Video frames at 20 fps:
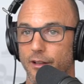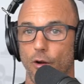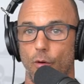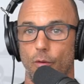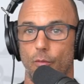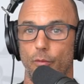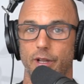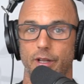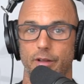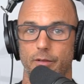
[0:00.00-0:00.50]
You know,
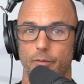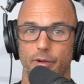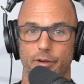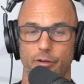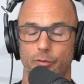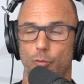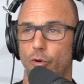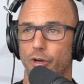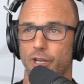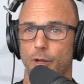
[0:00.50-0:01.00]
we
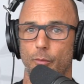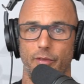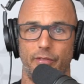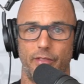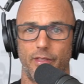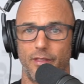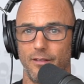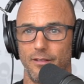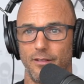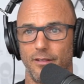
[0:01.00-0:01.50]
we're working
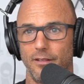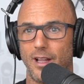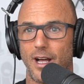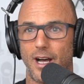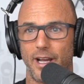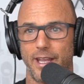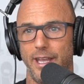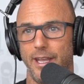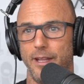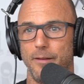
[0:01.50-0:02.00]
with
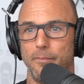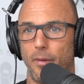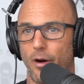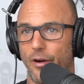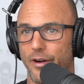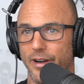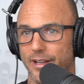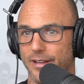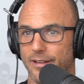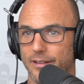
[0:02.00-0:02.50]
Lockheed
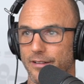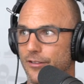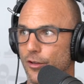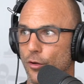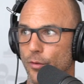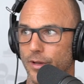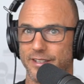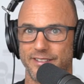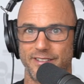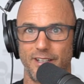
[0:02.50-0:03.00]
Martin
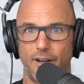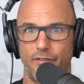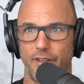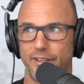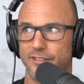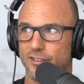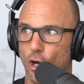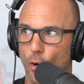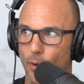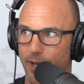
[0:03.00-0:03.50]
doing stuff
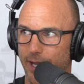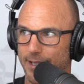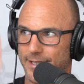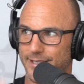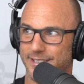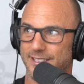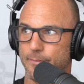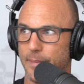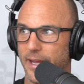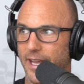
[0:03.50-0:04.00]
that's going
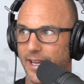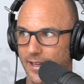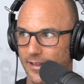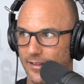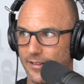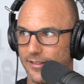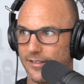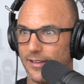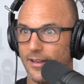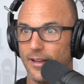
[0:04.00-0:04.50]
into
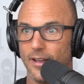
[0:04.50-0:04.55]
space.